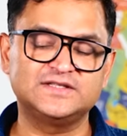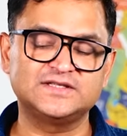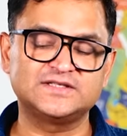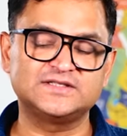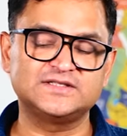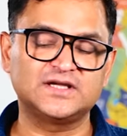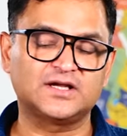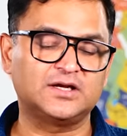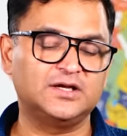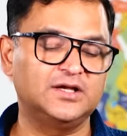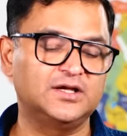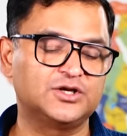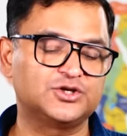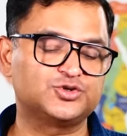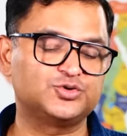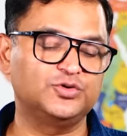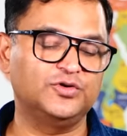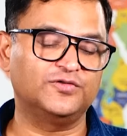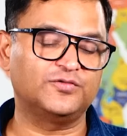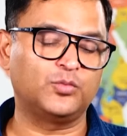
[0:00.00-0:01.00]
This is a clear
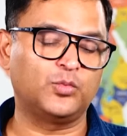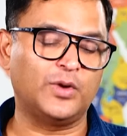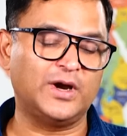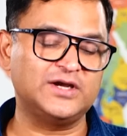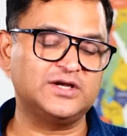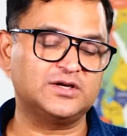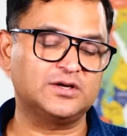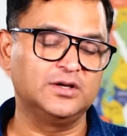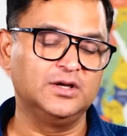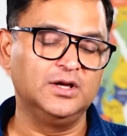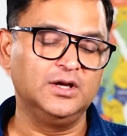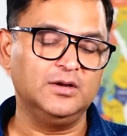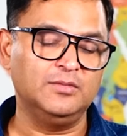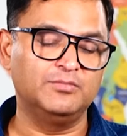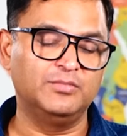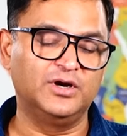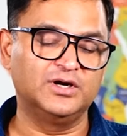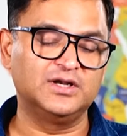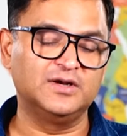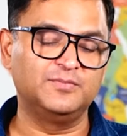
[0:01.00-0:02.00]
issue of white
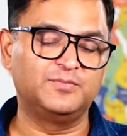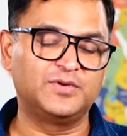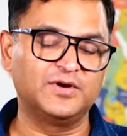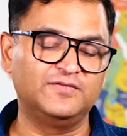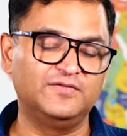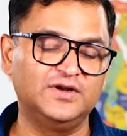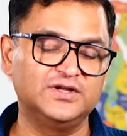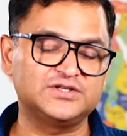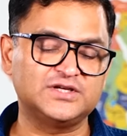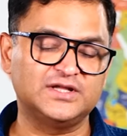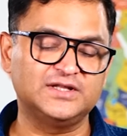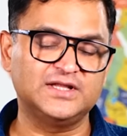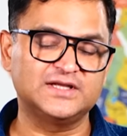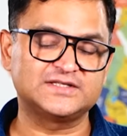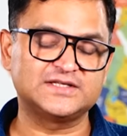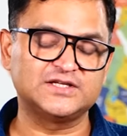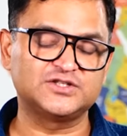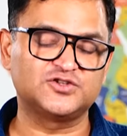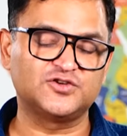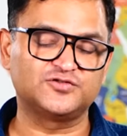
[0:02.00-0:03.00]
burden privilege and
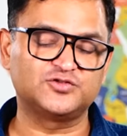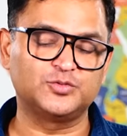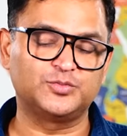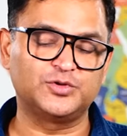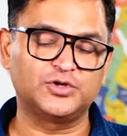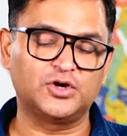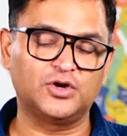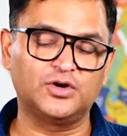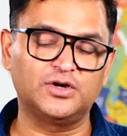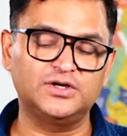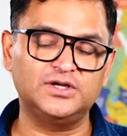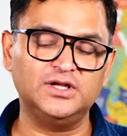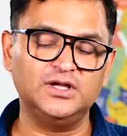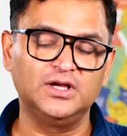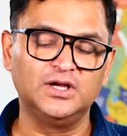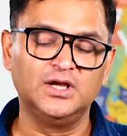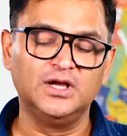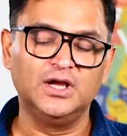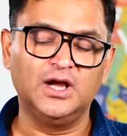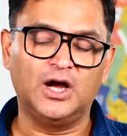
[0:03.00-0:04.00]
their sense of superiority.